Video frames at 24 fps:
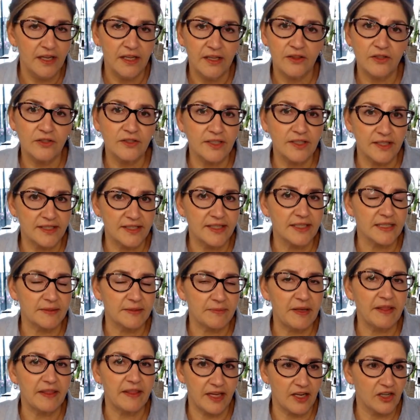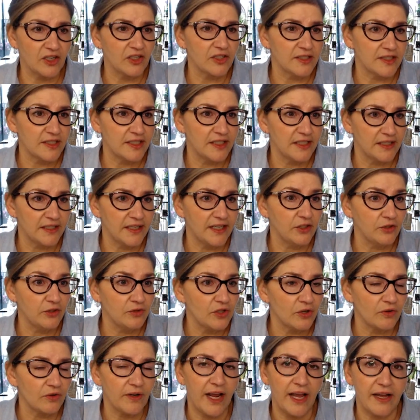there's a 6-month guarantee and you
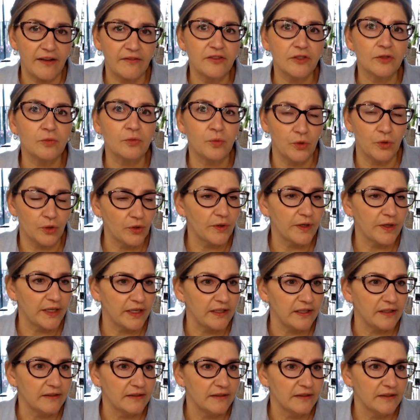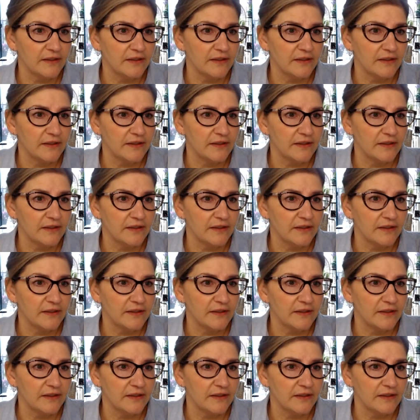don't have to worry